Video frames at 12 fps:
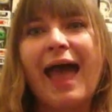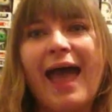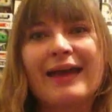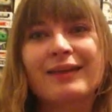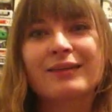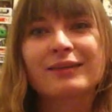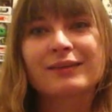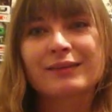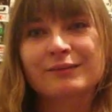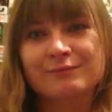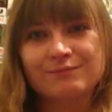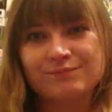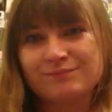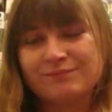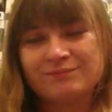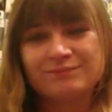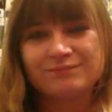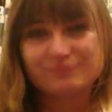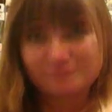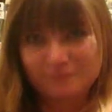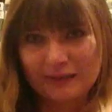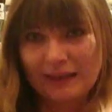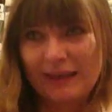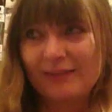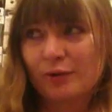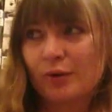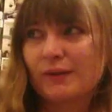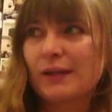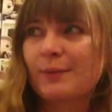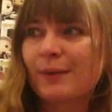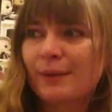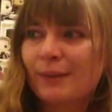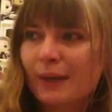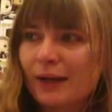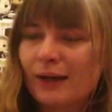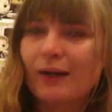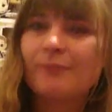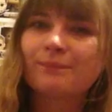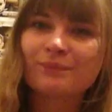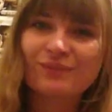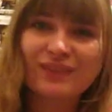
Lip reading: and it's always going to be in my heart.